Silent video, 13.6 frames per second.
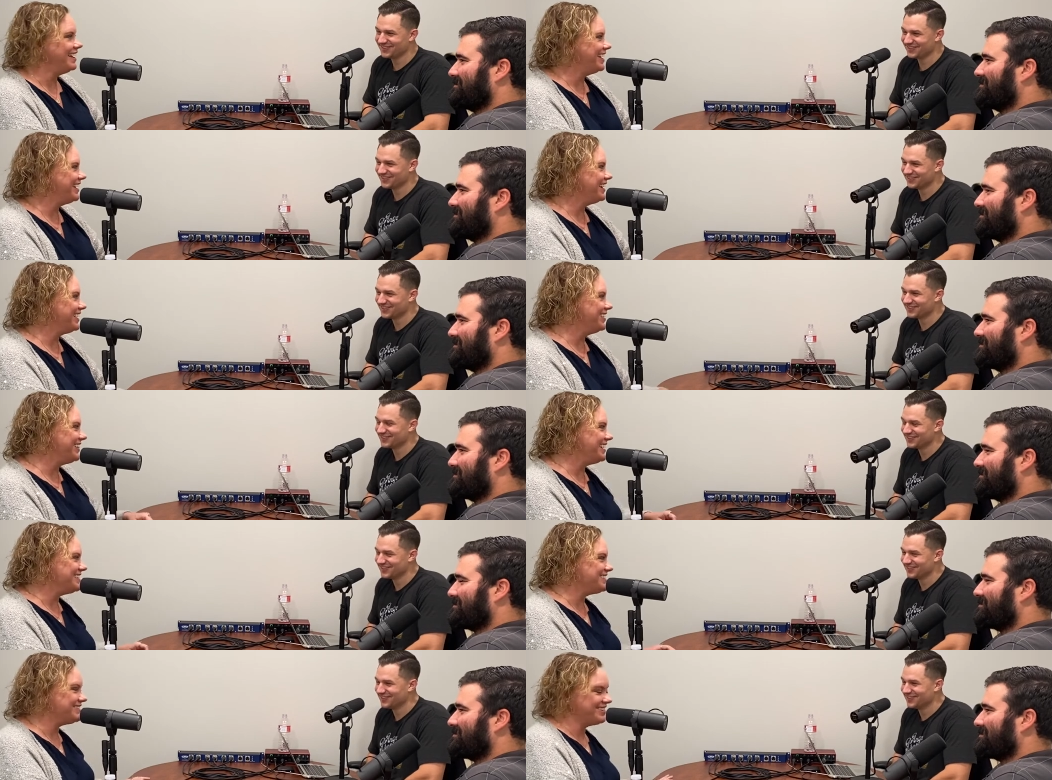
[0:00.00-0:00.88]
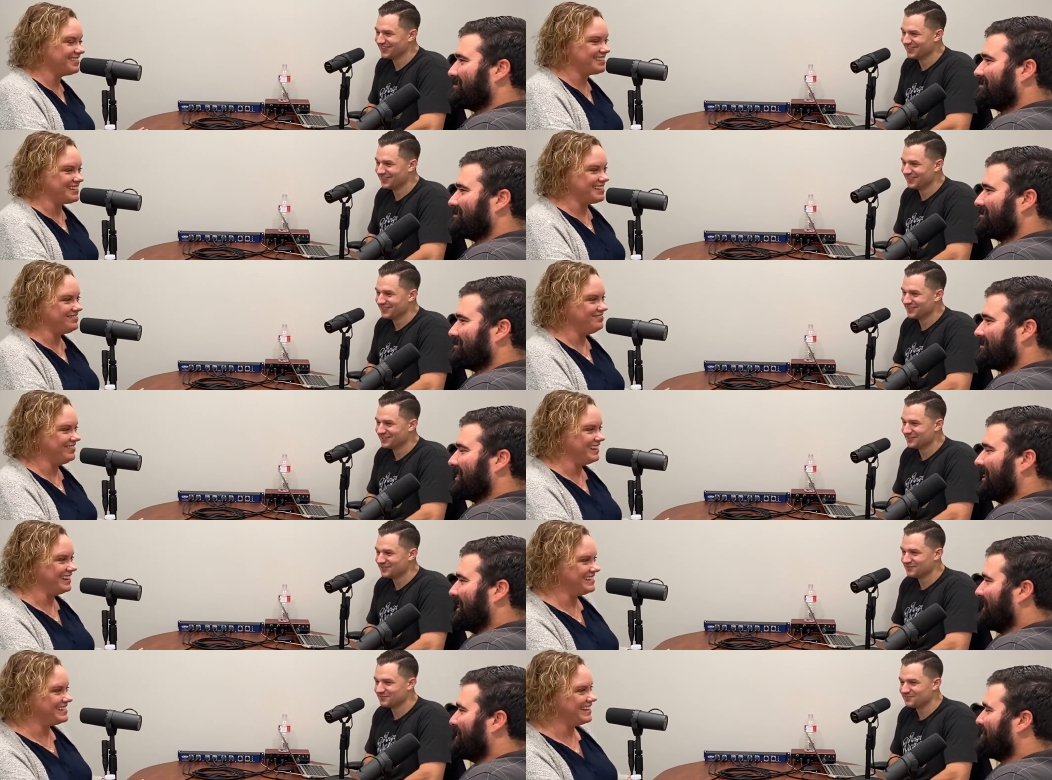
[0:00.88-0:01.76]
Speaker 1: you know, that sort of stuff. Yeah.
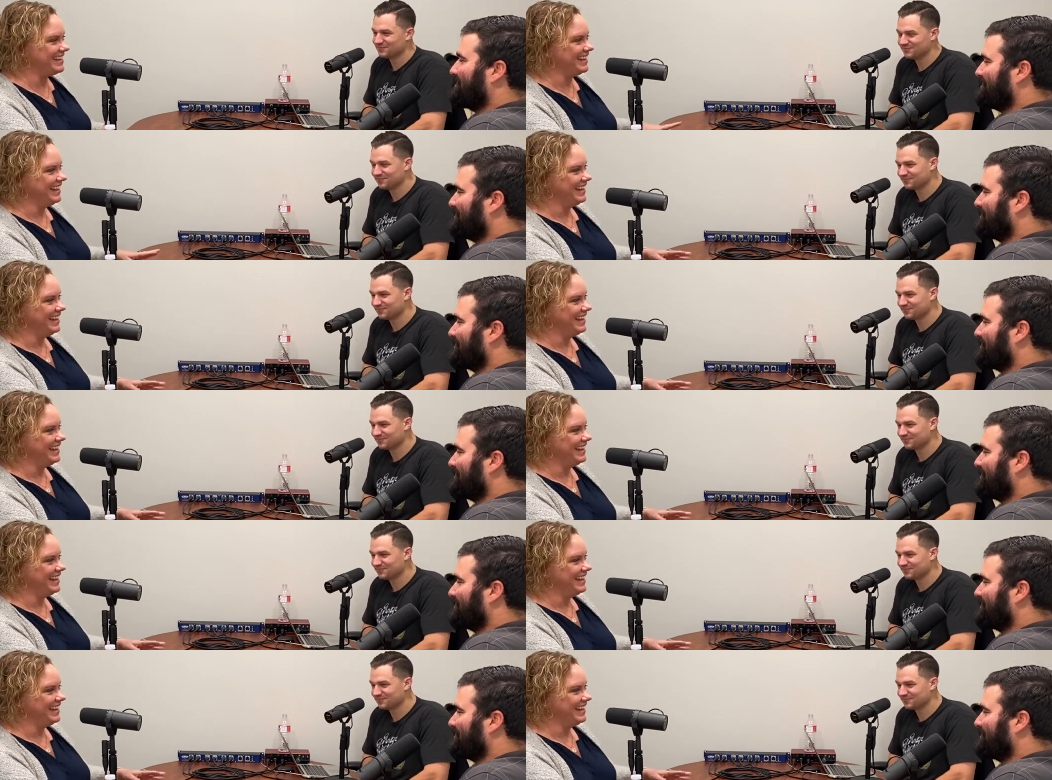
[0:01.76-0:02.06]
But uh,